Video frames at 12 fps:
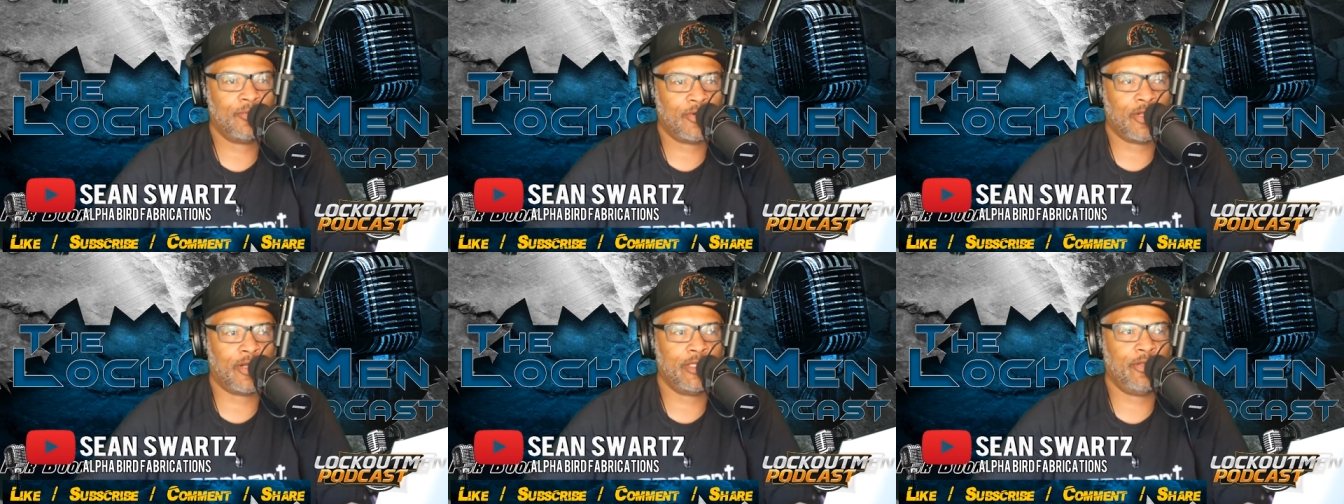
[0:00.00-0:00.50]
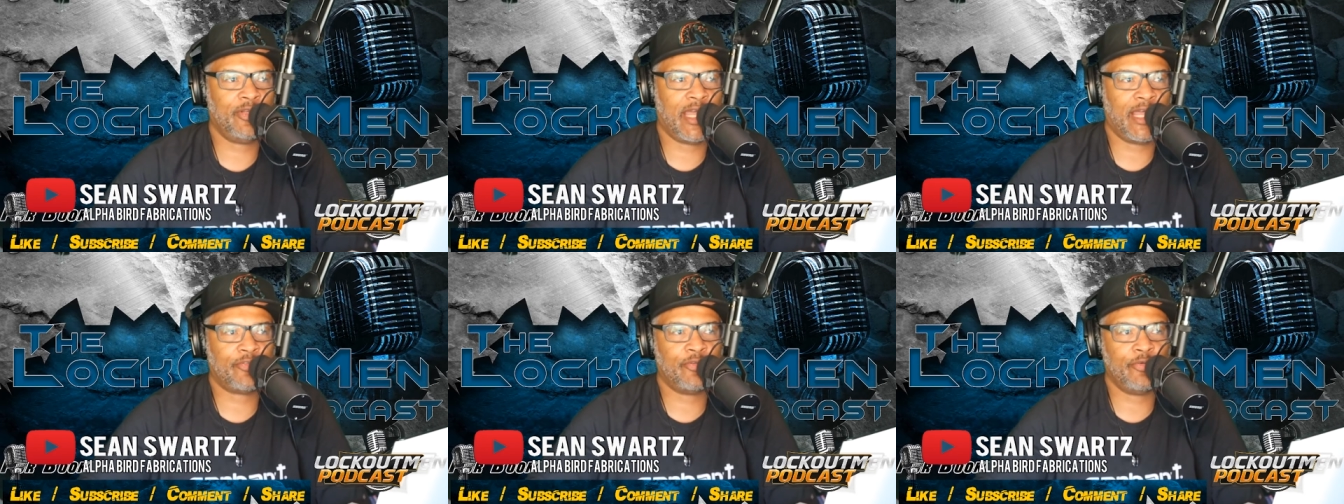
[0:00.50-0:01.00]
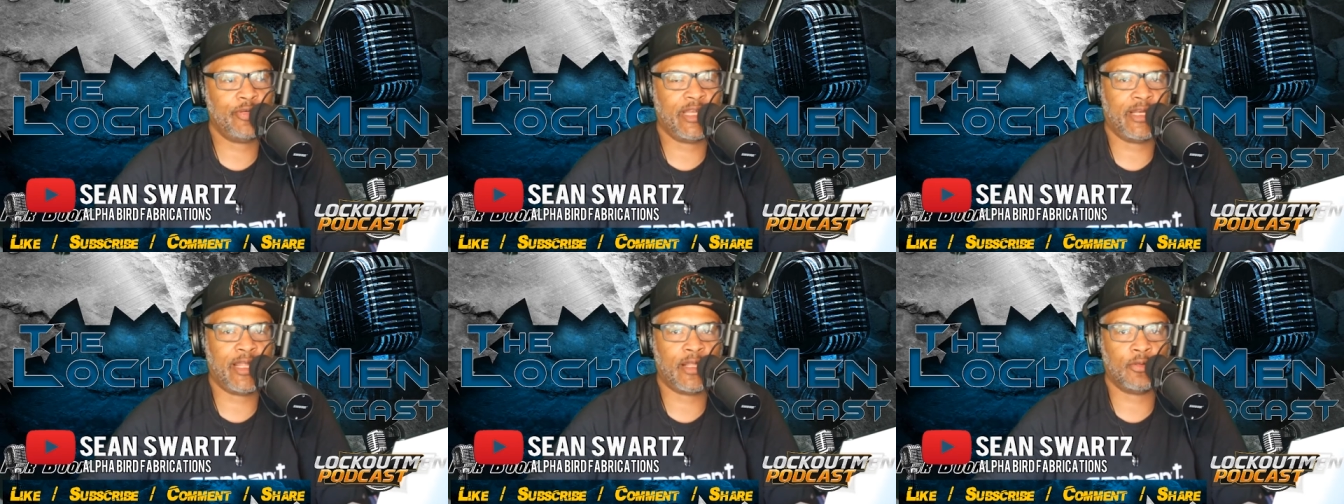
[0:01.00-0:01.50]
what all you guys do there,
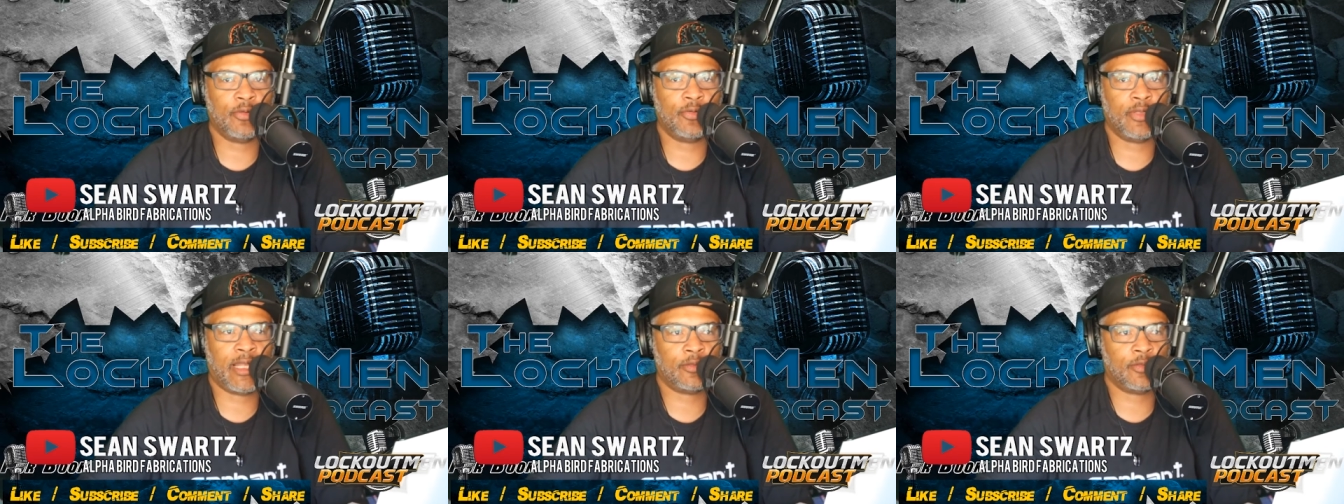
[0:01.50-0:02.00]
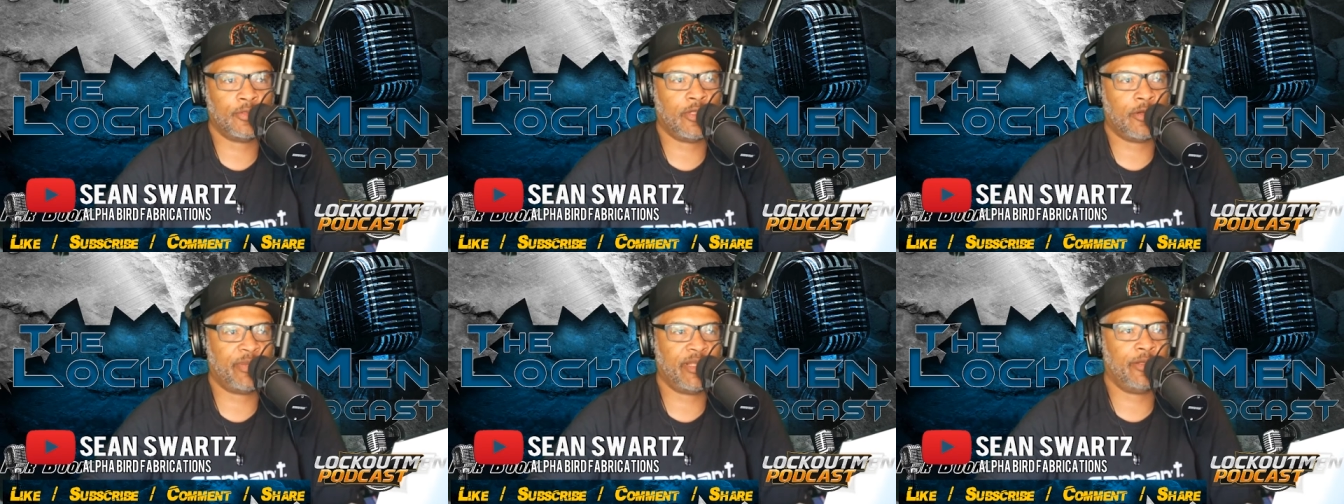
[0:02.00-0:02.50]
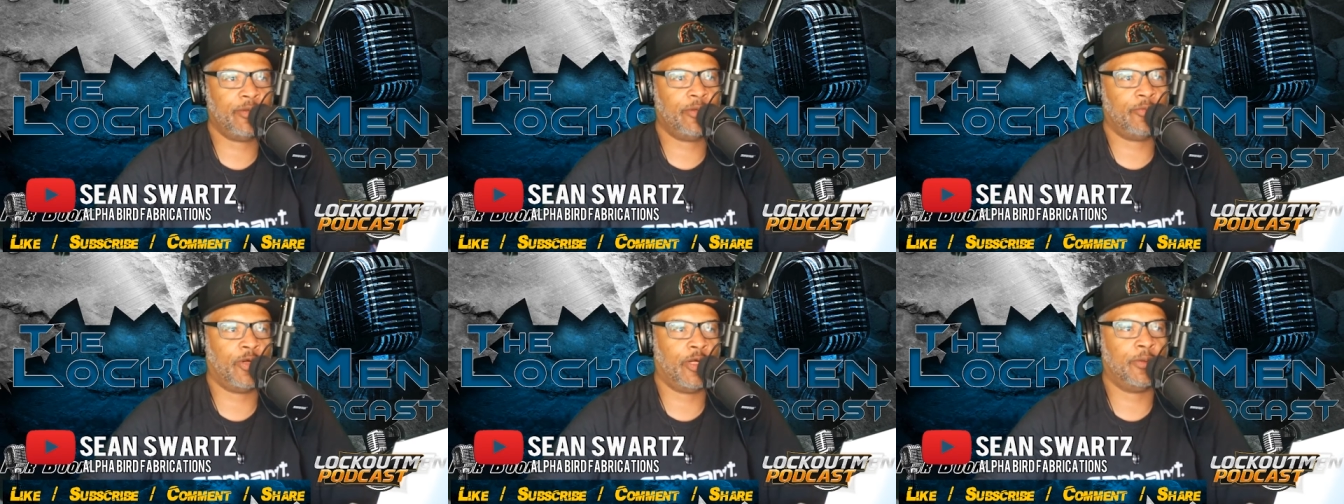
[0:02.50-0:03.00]
and how long how long y'all been in?
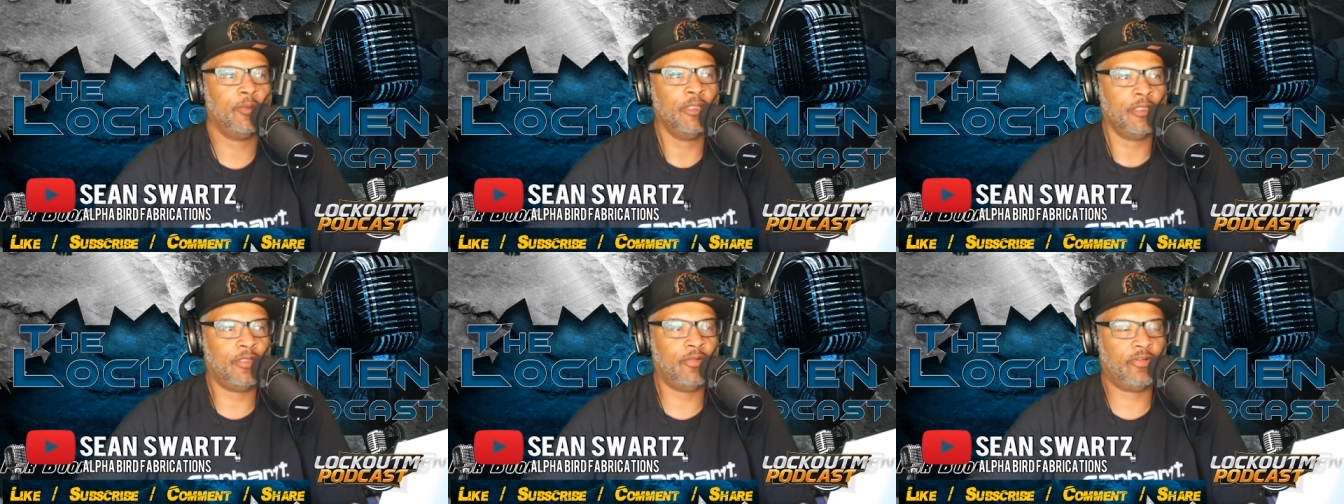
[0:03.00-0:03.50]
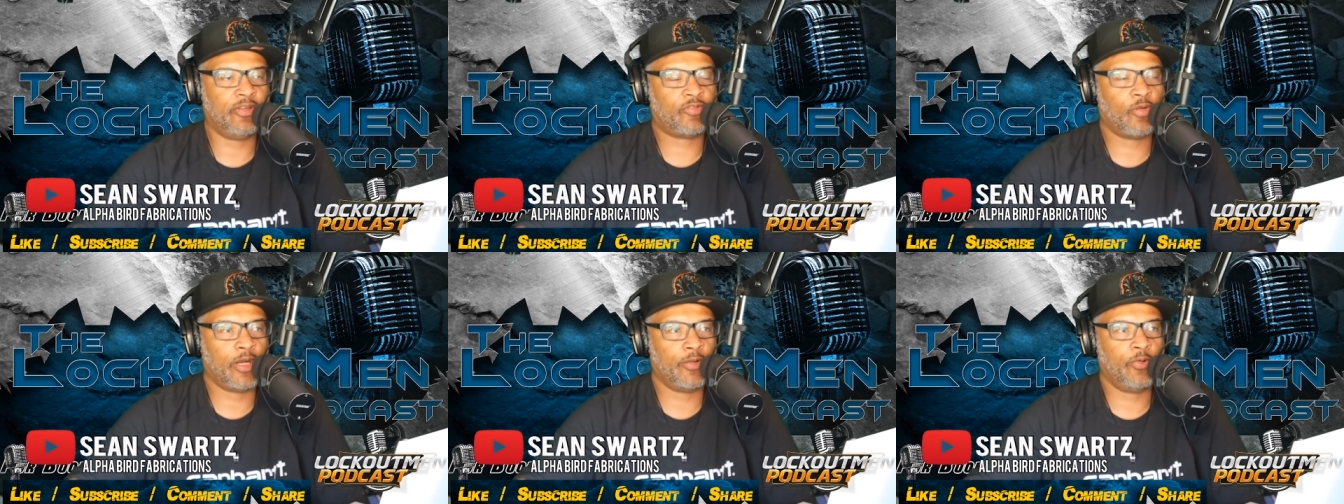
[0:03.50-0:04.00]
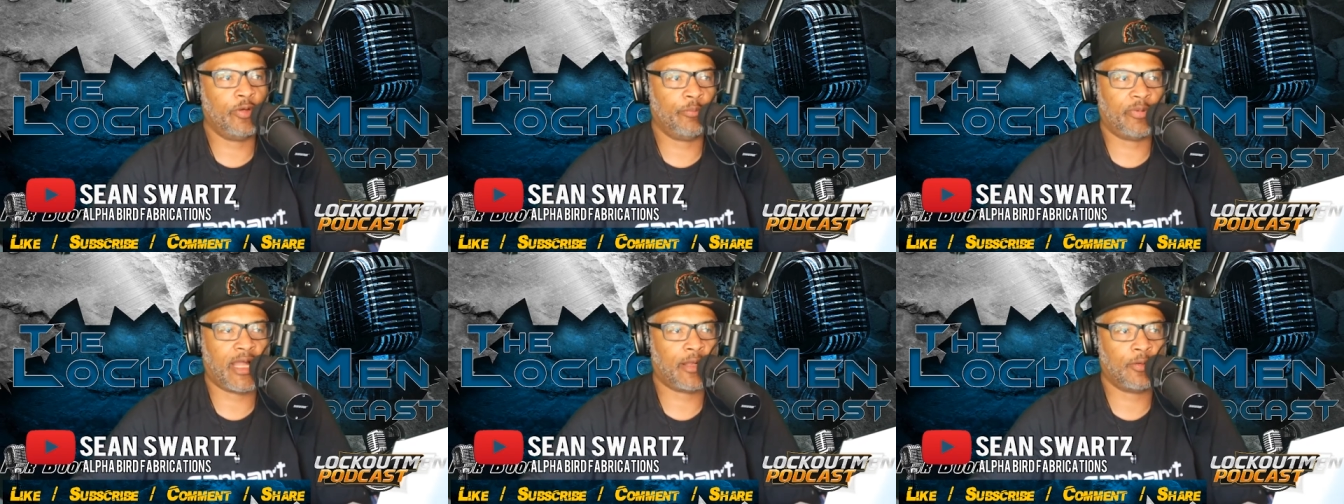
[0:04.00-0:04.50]
Well, you just started with him,
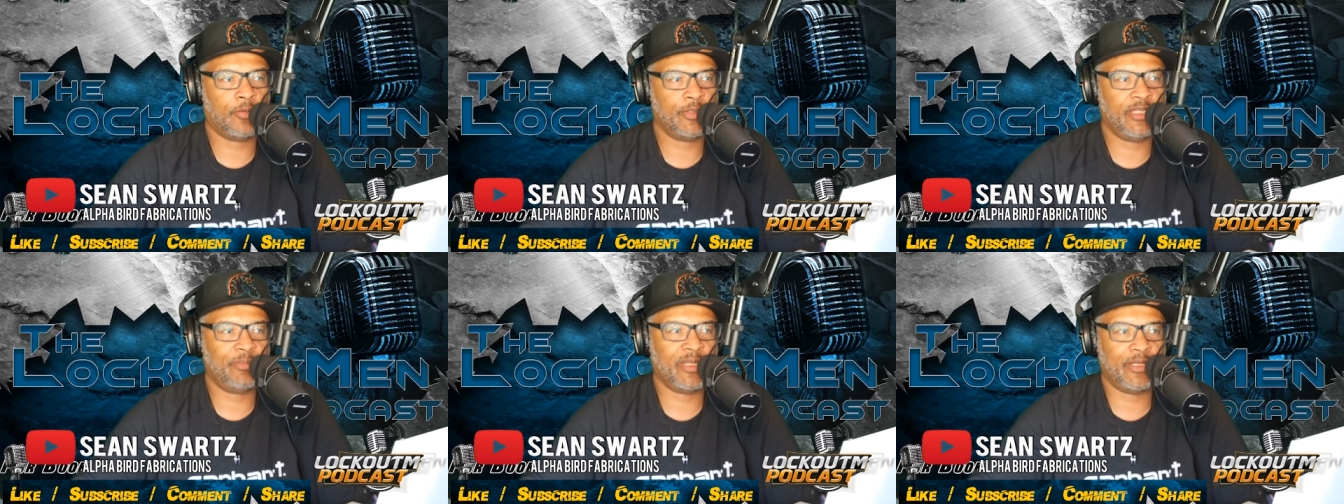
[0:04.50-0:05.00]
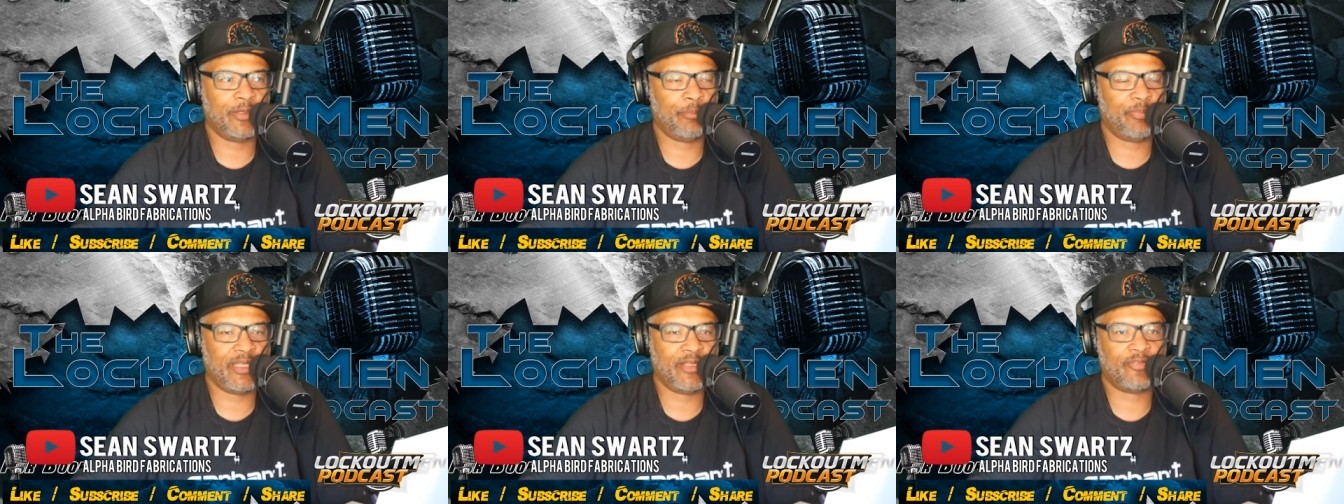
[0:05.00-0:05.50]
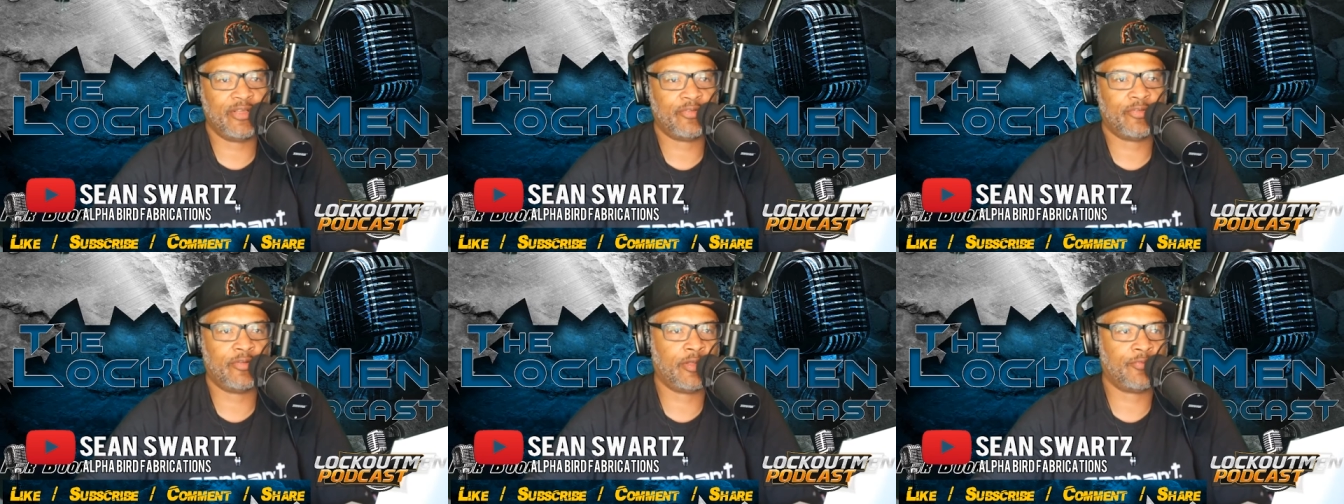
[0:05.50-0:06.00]
but how long he been in the
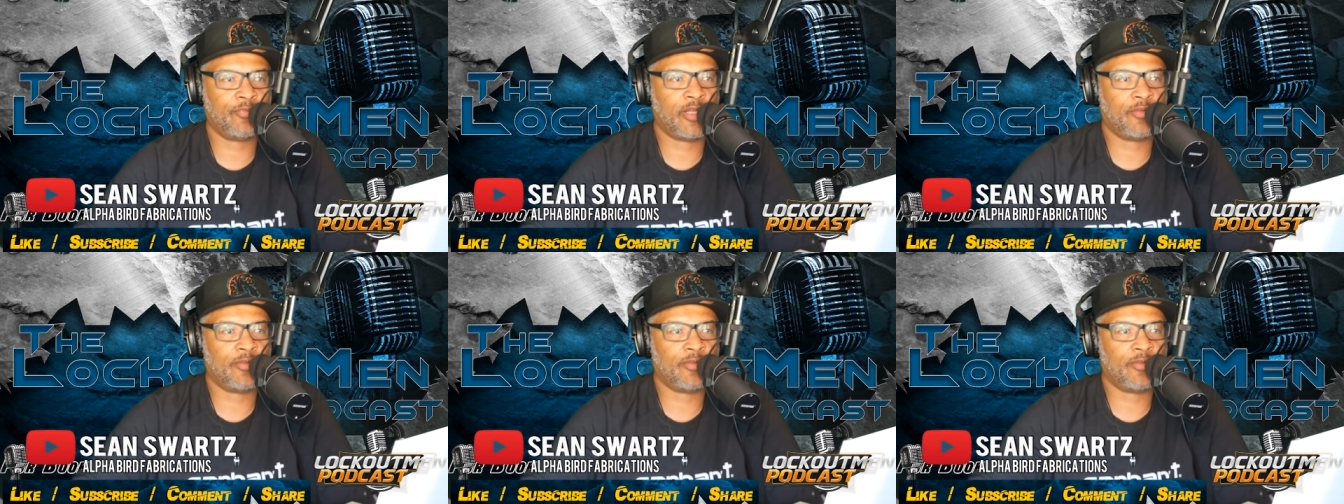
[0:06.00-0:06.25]
business of uh,